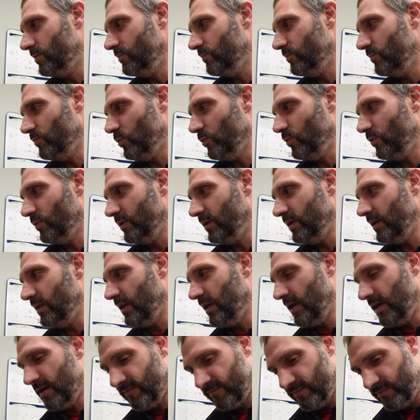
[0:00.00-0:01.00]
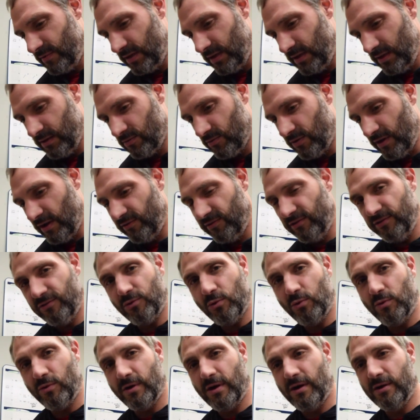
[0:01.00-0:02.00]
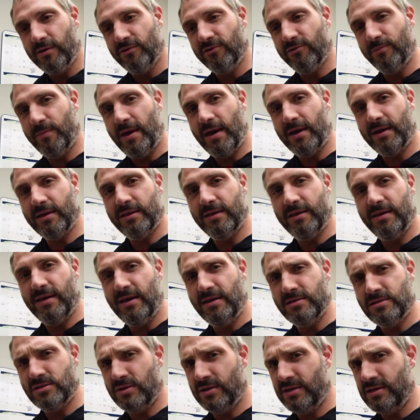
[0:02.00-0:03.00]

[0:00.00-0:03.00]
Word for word: and we really didn't have any crazy school colors back in the day,